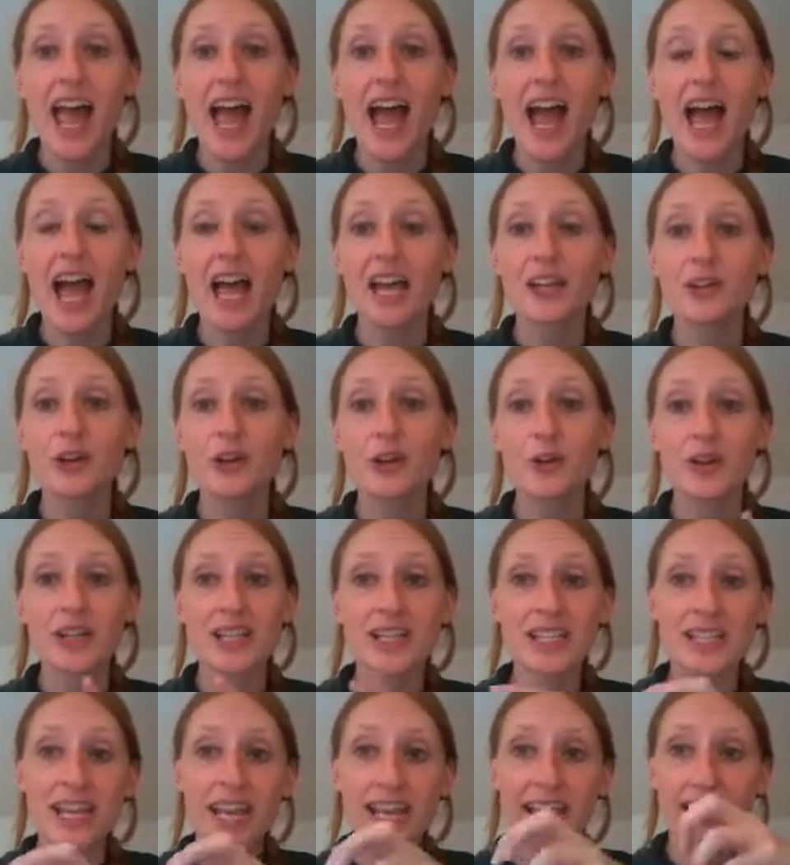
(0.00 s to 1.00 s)
And you
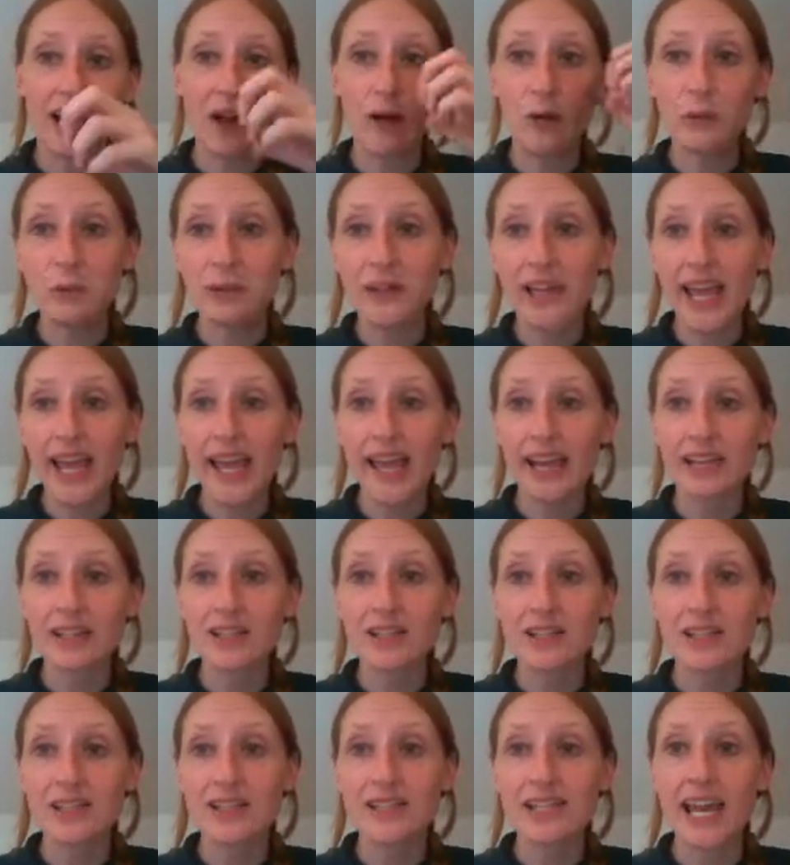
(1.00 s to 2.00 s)
can take out
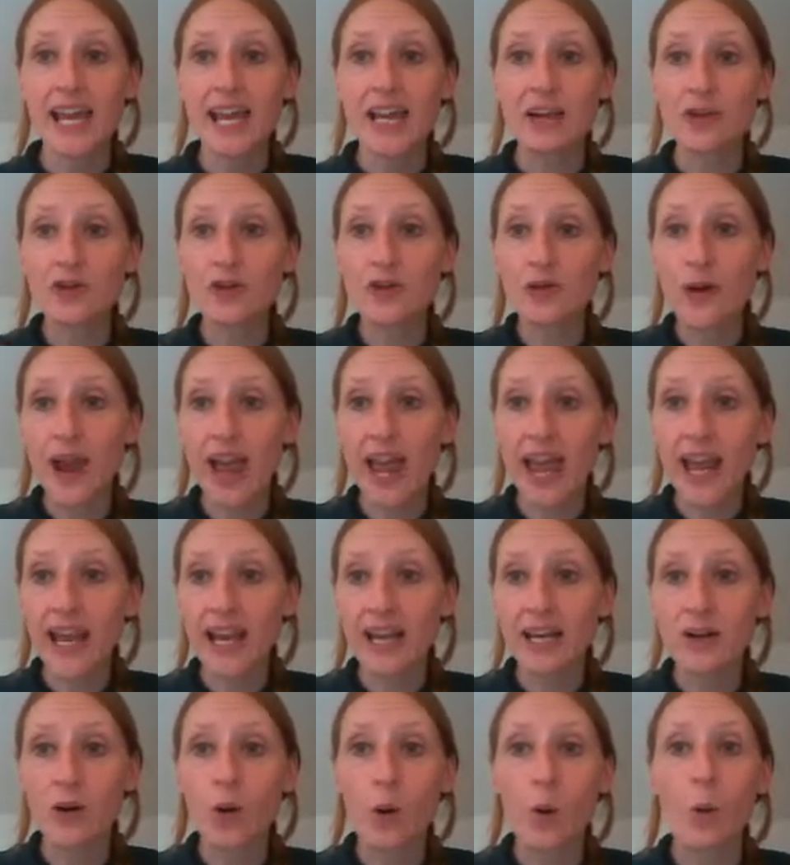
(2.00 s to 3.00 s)
plane to say
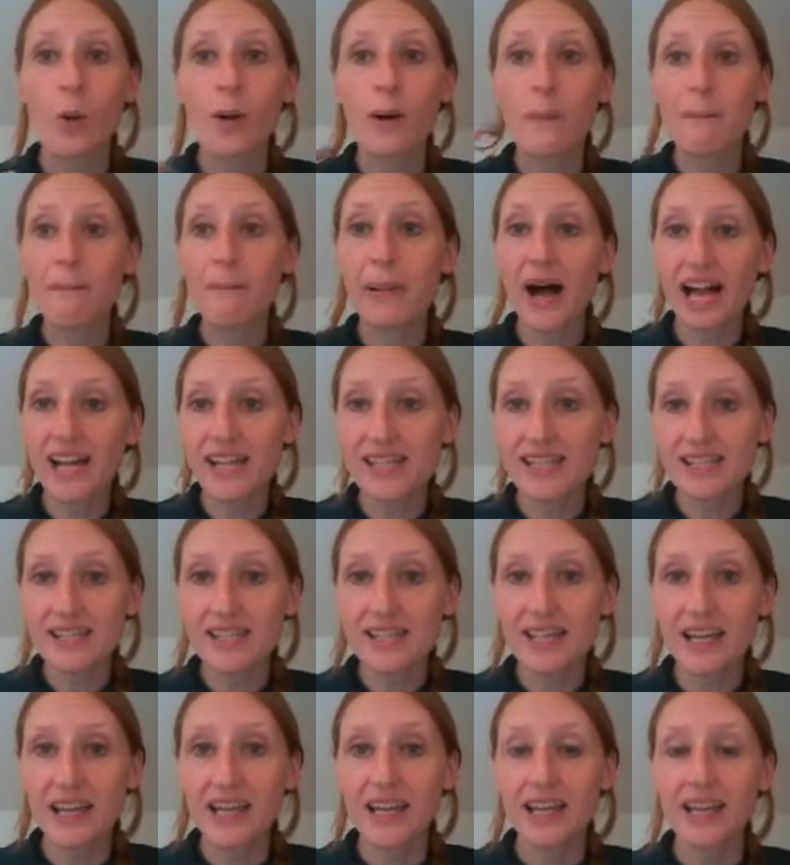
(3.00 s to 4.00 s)
train or
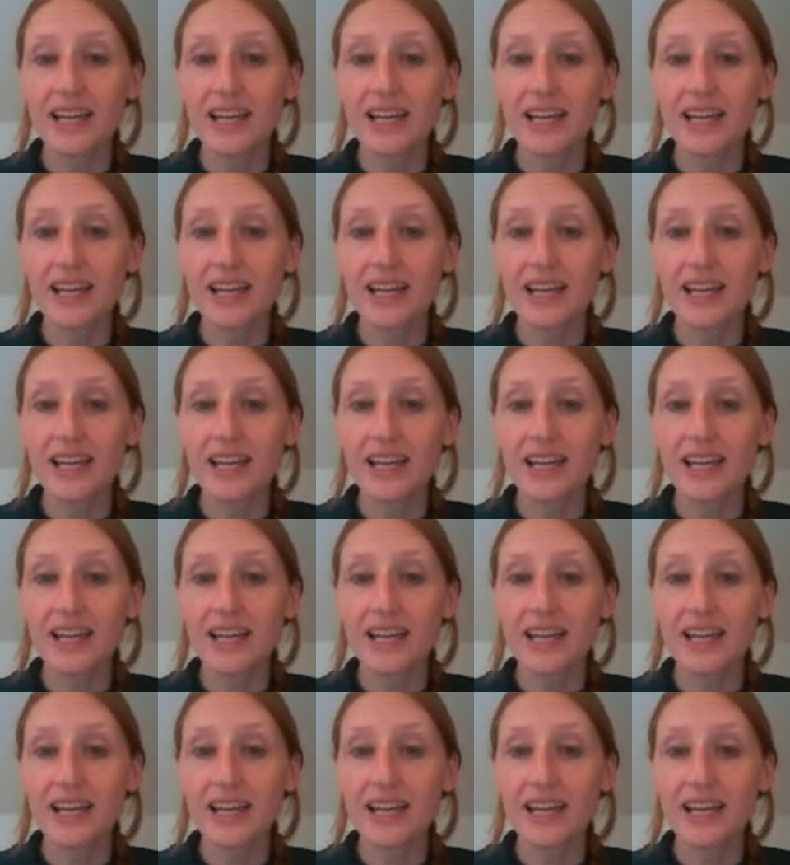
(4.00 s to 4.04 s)
bus.